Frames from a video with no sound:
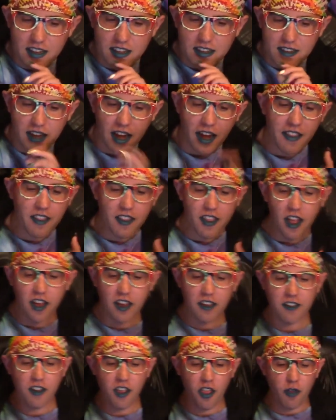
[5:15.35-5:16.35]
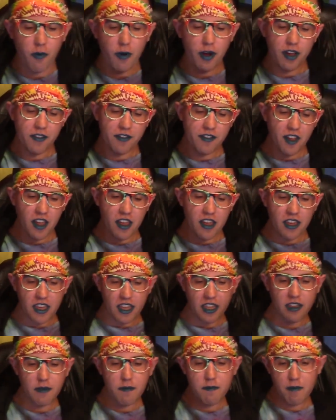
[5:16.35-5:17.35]
Tie the knot is another way of saying
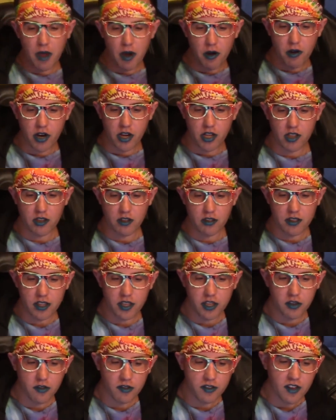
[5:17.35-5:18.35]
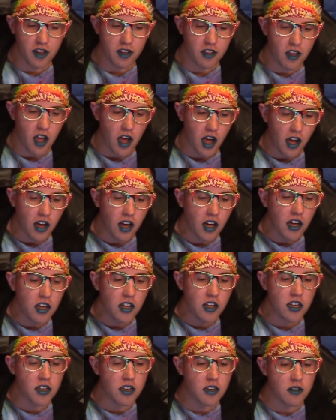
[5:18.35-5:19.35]
getting married, Liu said.
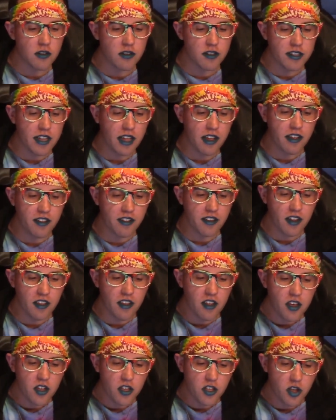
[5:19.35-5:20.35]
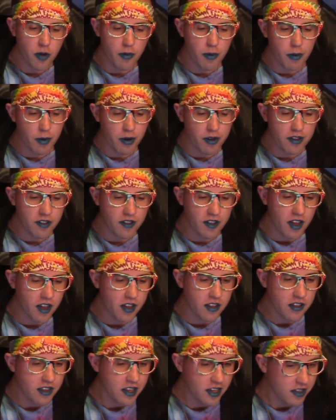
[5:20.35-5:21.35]
Oh, Sally said. Toby raised his
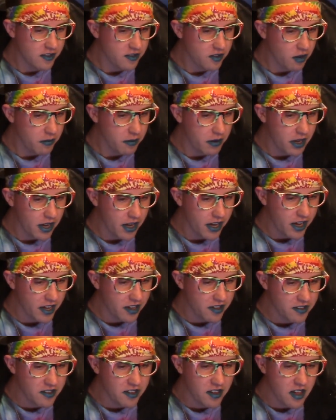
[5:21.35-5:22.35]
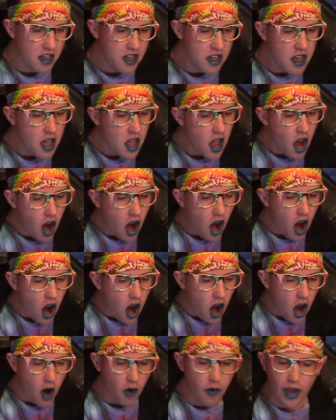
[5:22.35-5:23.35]
hand. Yes, Toby, I asked.
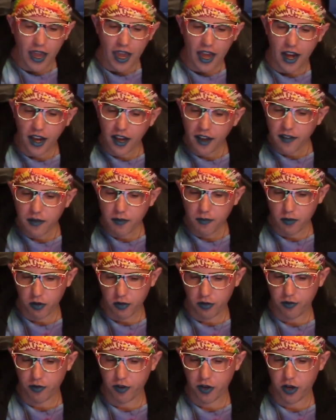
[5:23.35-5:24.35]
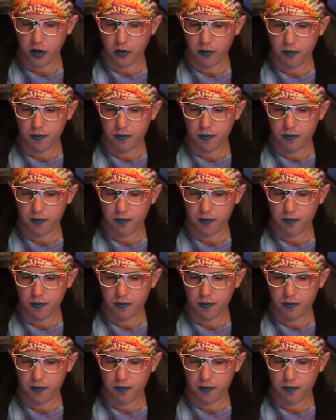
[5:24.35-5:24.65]
Okay, I have some news for you,